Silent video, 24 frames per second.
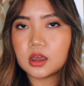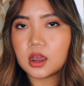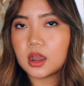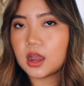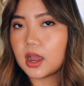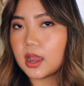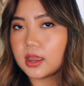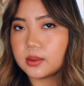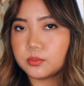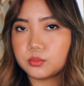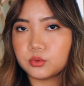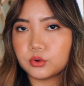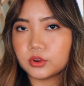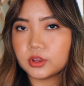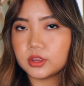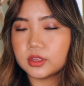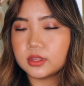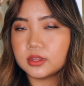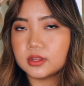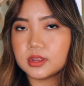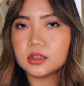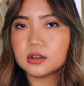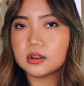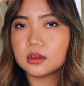
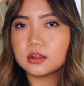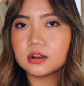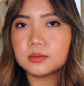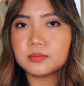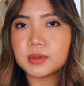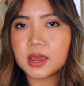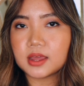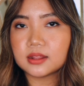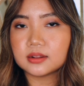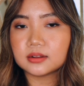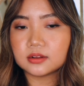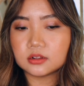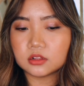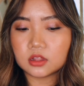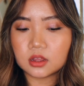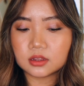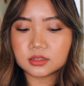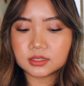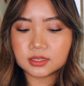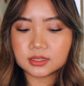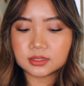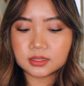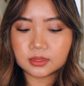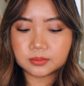hybrid, not a matte
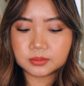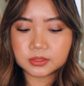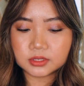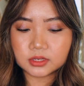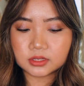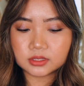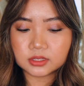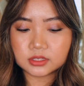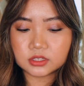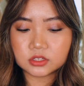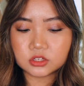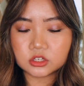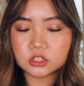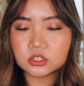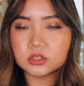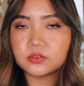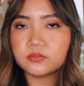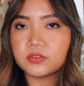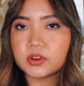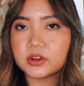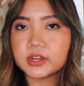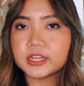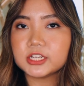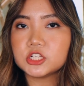glossy lipstick. It's just a
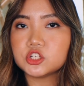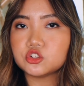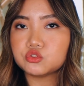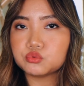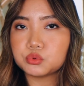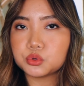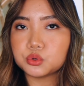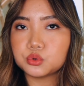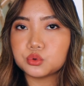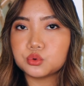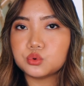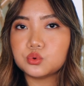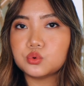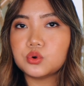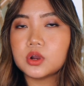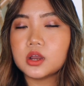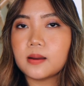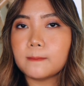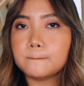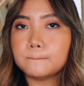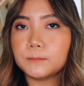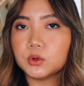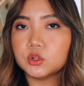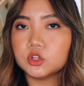very true
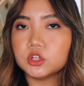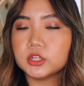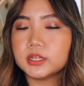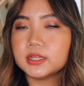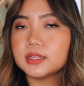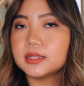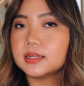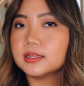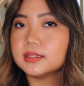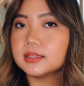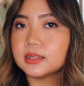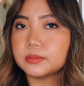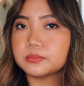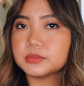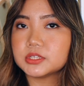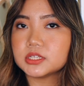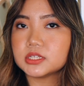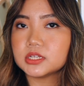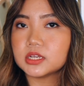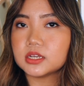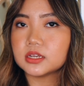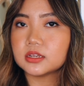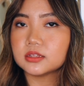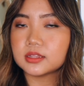bullet
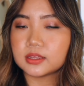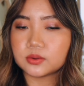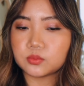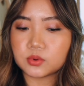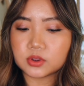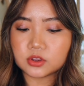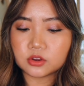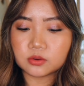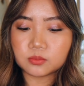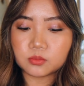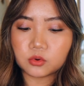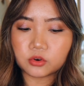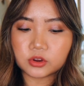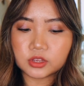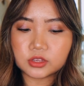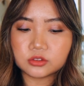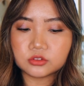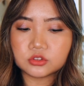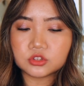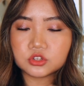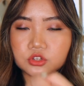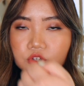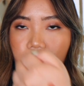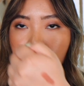lipstick, like what you're more
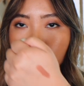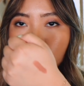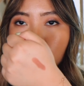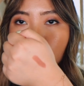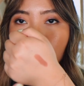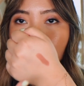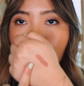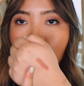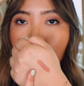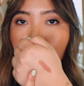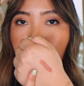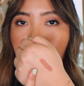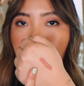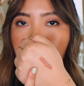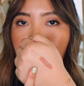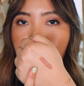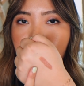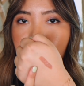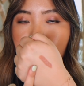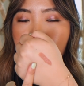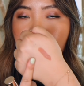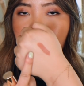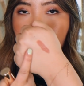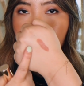used to. I love
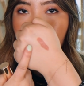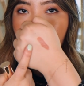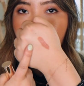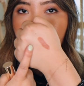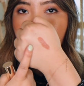this type of